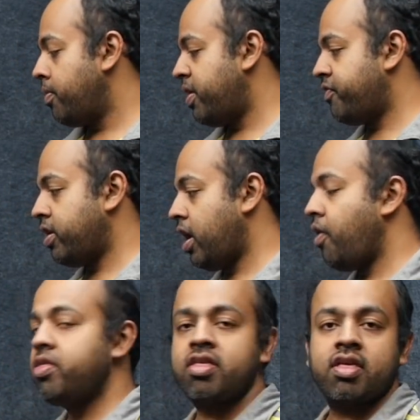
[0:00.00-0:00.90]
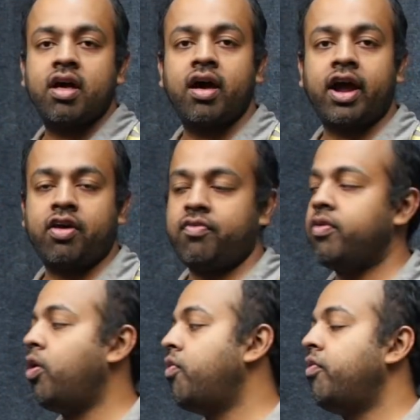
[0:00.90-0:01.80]
But for now, this is a kind of
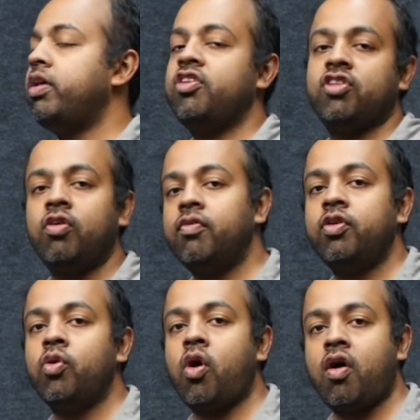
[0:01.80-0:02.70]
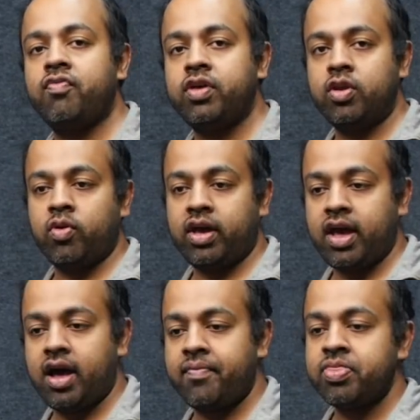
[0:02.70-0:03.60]
initial overview of the
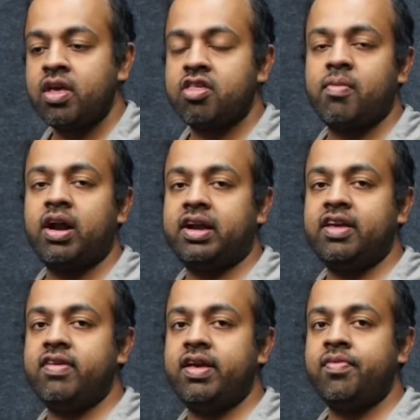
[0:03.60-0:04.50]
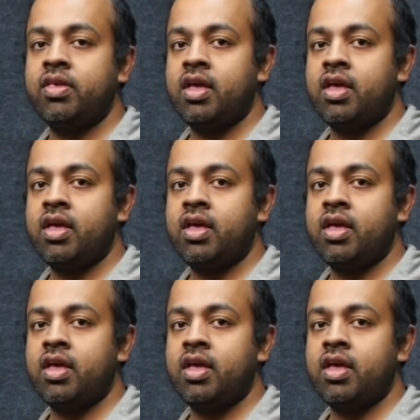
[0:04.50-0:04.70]
Nokia Smart TV.